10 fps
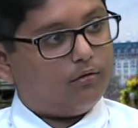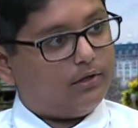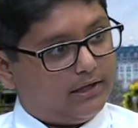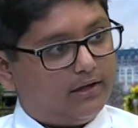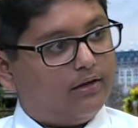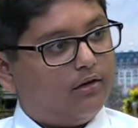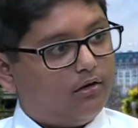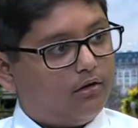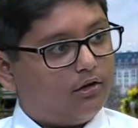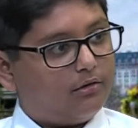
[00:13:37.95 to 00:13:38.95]
Yeah,
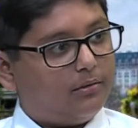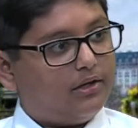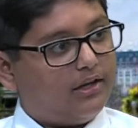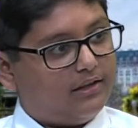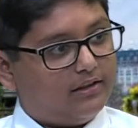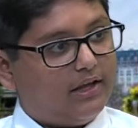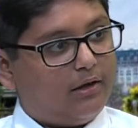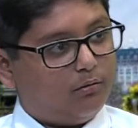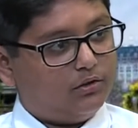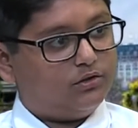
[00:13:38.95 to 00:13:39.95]
argument, and
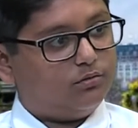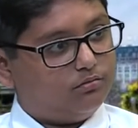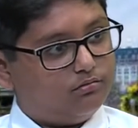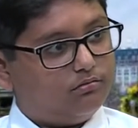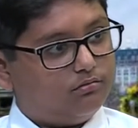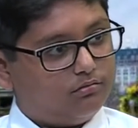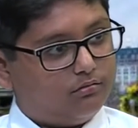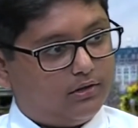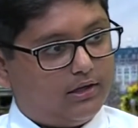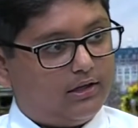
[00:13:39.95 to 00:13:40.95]
I was
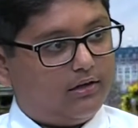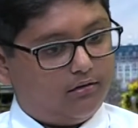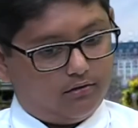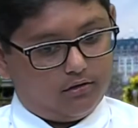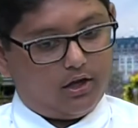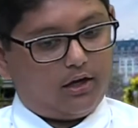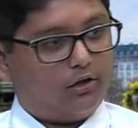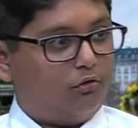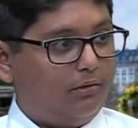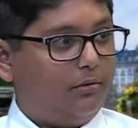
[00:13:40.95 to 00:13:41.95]
in
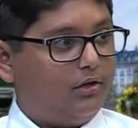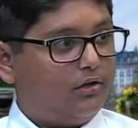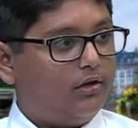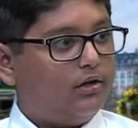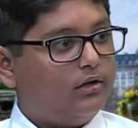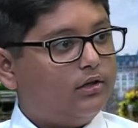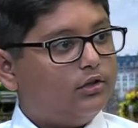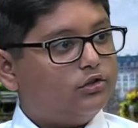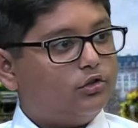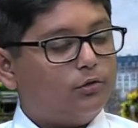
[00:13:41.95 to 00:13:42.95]
non-agreement.
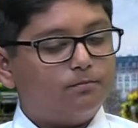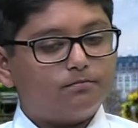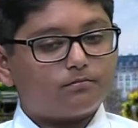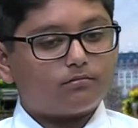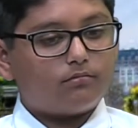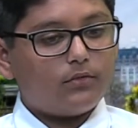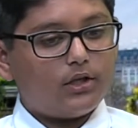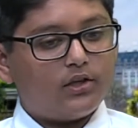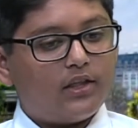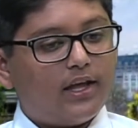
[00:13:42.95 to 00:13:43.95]
So
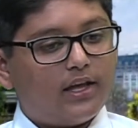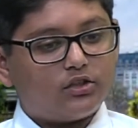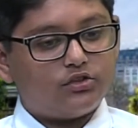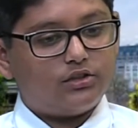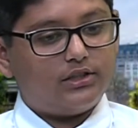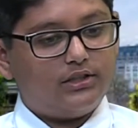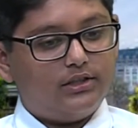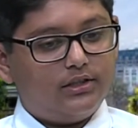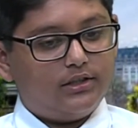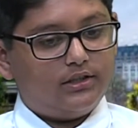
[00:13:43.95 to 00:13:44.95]
they
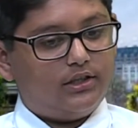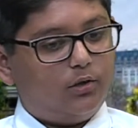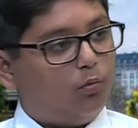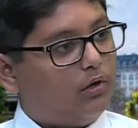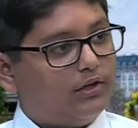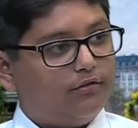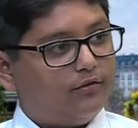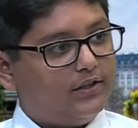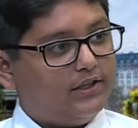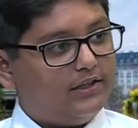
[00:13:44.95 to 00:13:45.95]
actually did
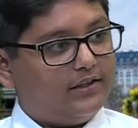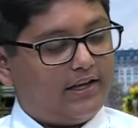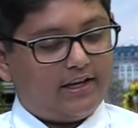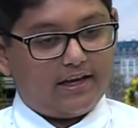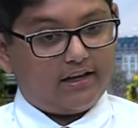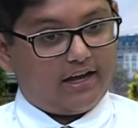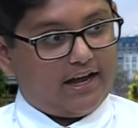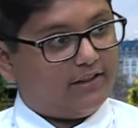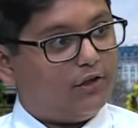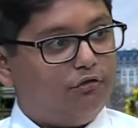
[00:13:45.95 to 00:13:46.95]
wonderfully. They
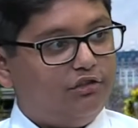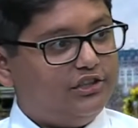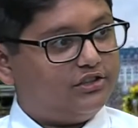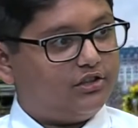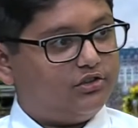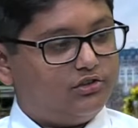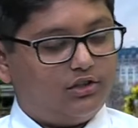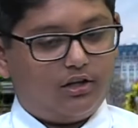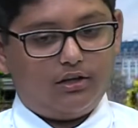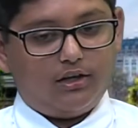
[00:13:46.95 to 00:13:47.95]
had the research
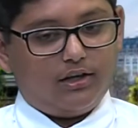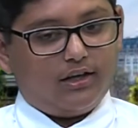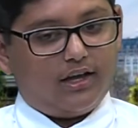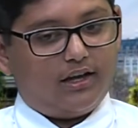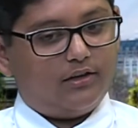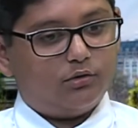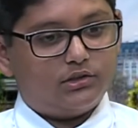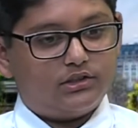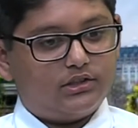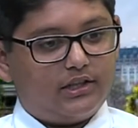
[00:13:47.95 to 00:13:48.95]
done, and
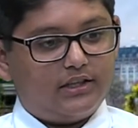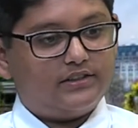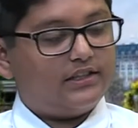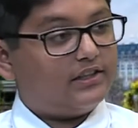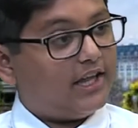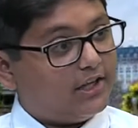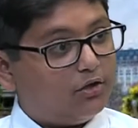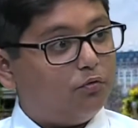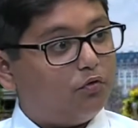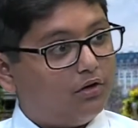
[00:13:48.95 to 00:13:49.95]
they said
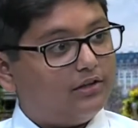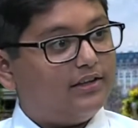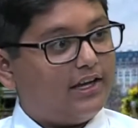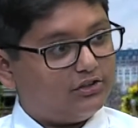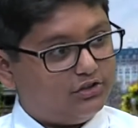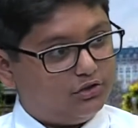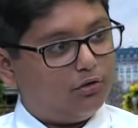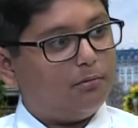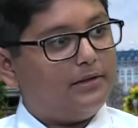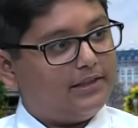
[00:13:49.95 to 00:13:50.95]
they actually
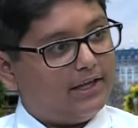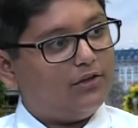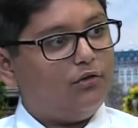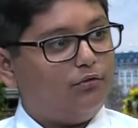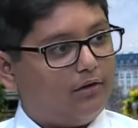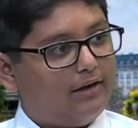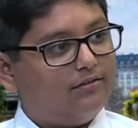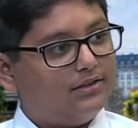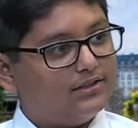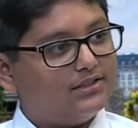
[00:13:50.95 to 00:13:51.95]
told me thank you for
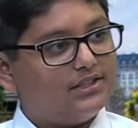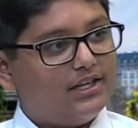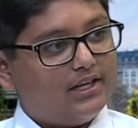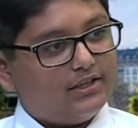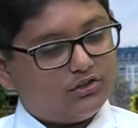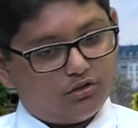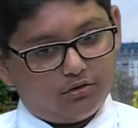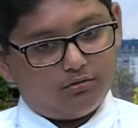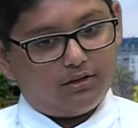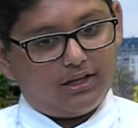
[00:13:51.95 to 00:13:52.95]
having this. So
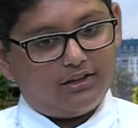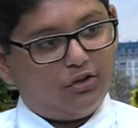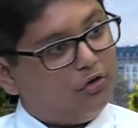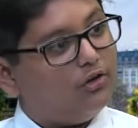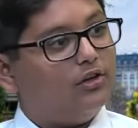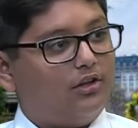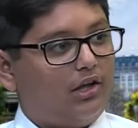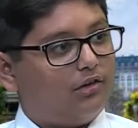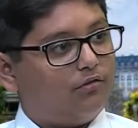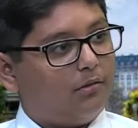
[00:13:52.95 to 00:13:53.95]
they learned a
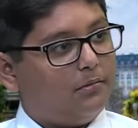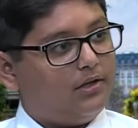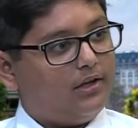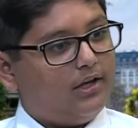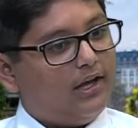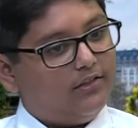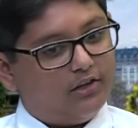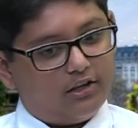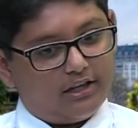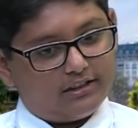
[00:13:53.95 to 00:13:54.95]
lot from it. And
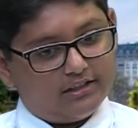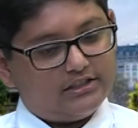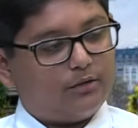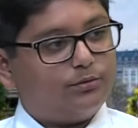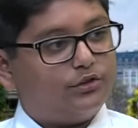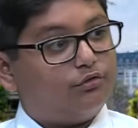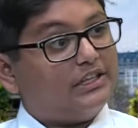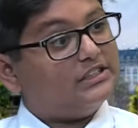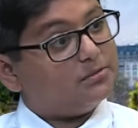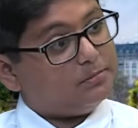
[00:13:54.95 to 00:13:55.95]
they're like, this helps us
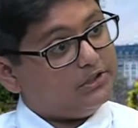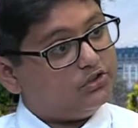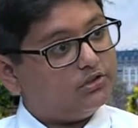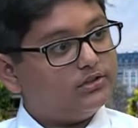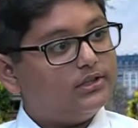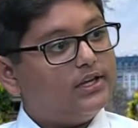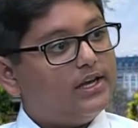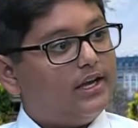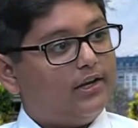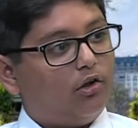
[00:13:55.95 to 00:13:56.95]
write speeches
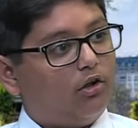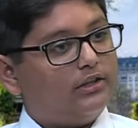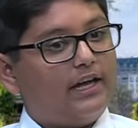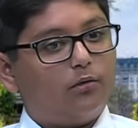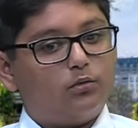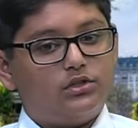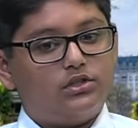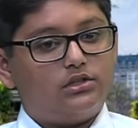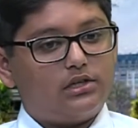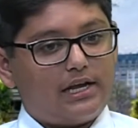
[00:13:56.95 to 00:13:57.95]
and all that, which
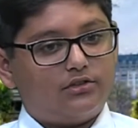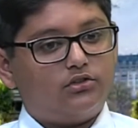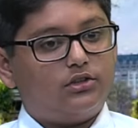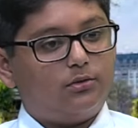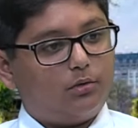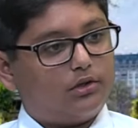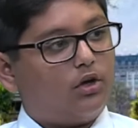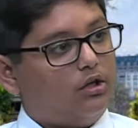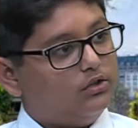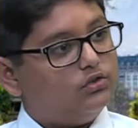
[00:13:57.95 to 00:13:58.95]
is actually what
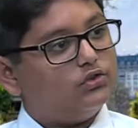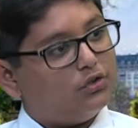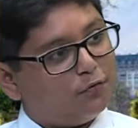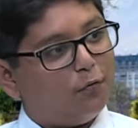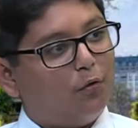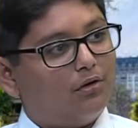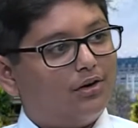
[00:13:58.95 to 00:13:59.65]
colleges look for.